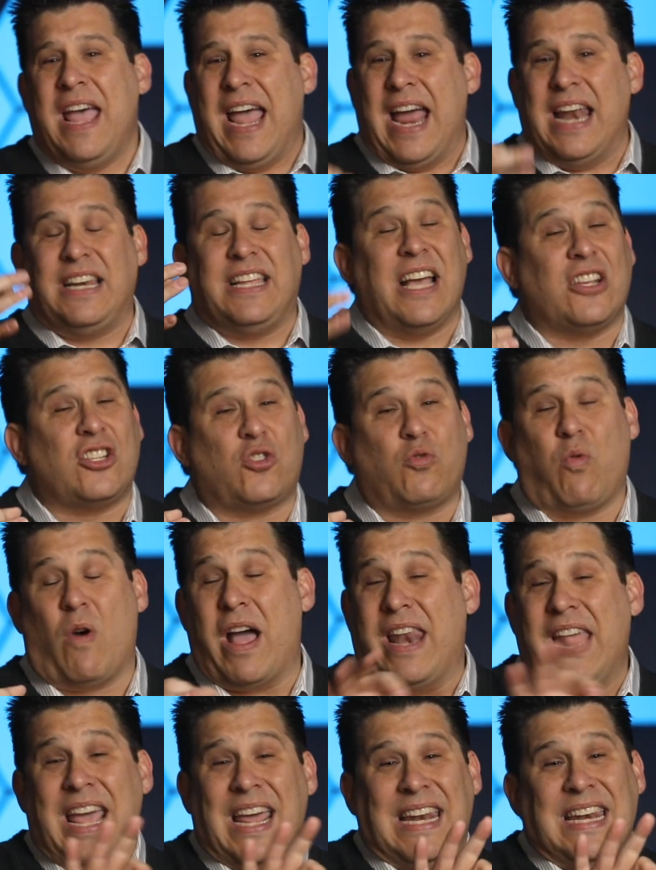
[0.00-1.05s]
And guess
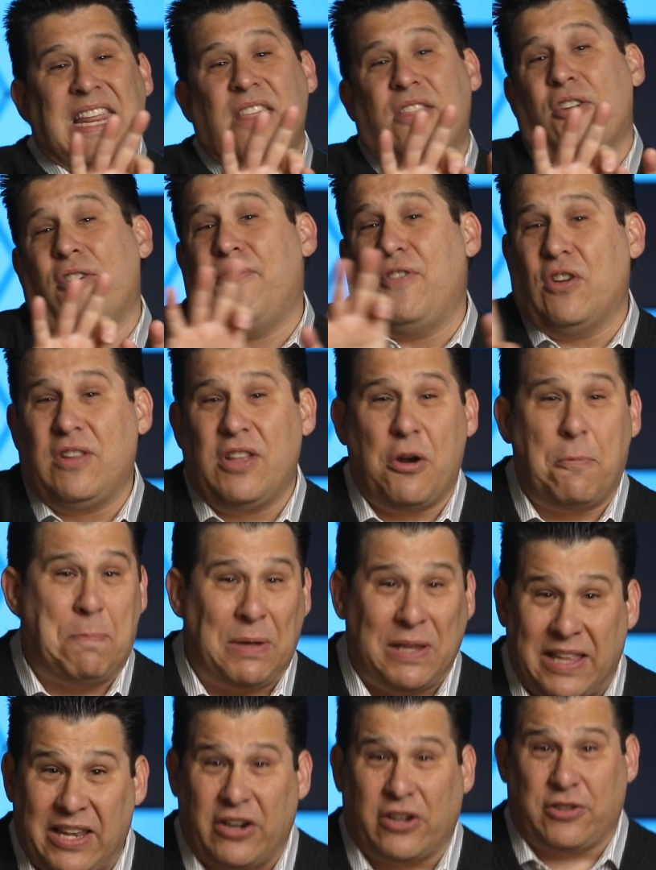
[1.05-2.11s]
what? Neither of your little
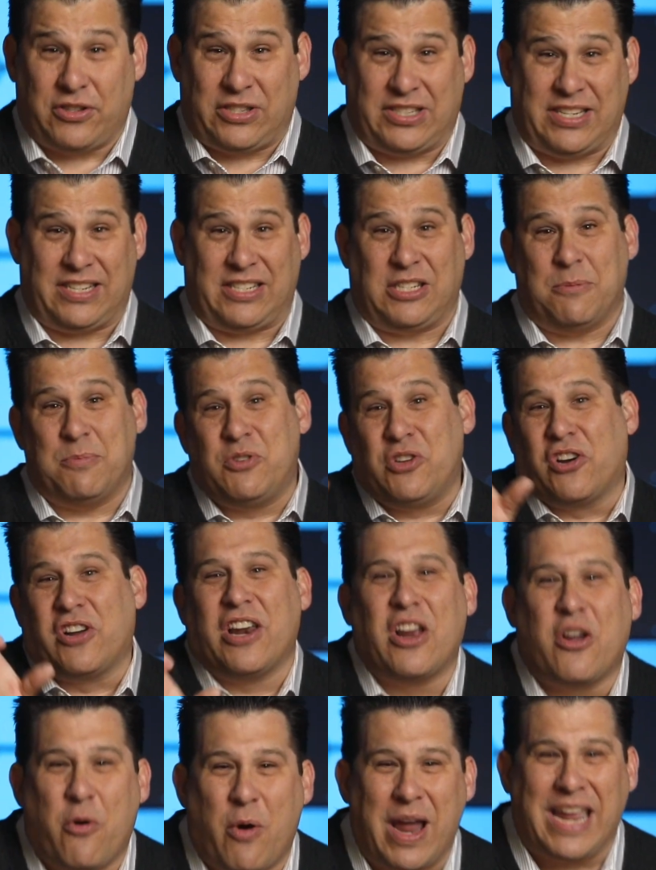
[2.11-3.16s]
political systems are going
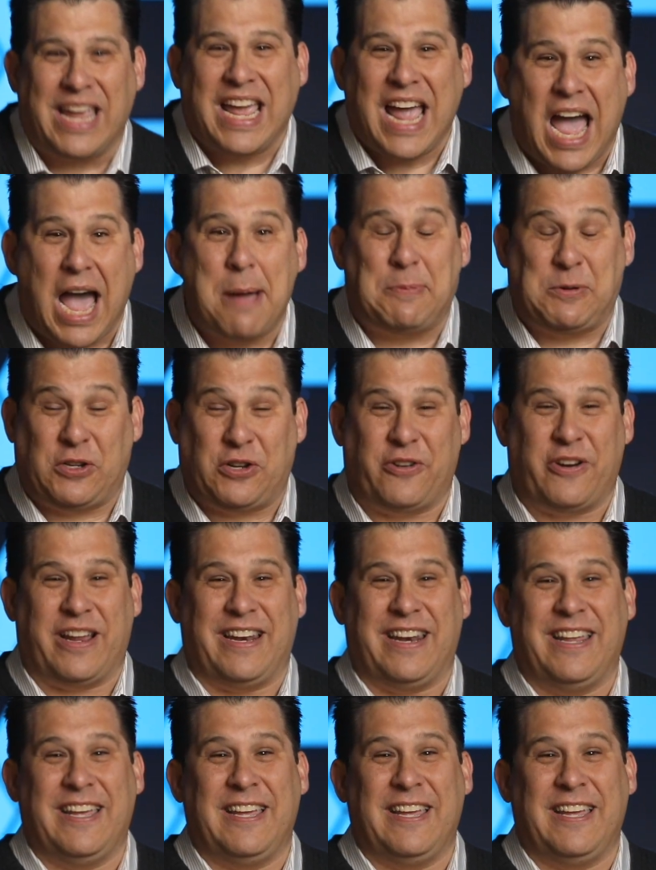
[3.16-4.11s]
to quite capture it.